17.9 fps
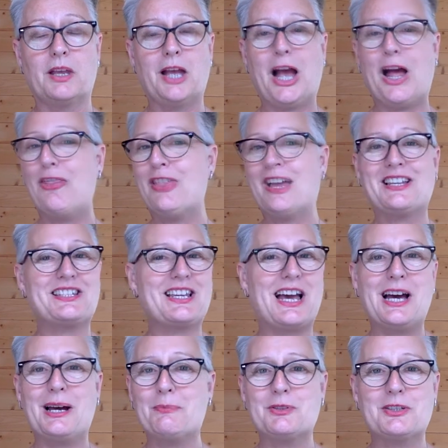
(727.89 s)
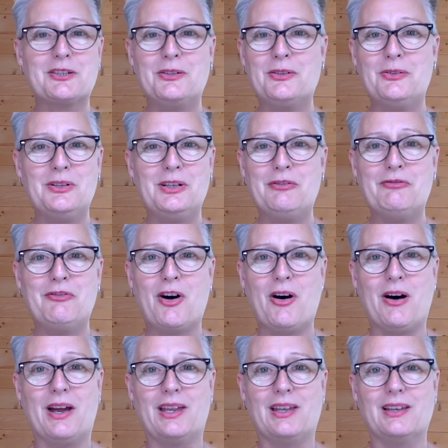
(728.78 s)
And that's absolutely
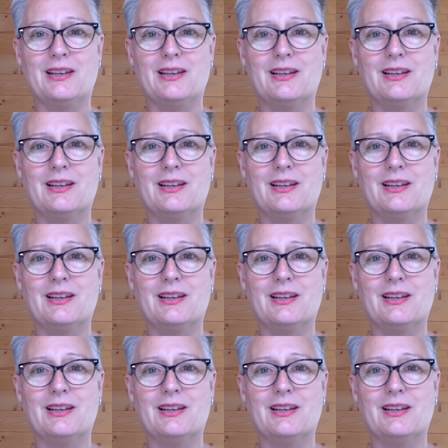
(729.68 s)
fine.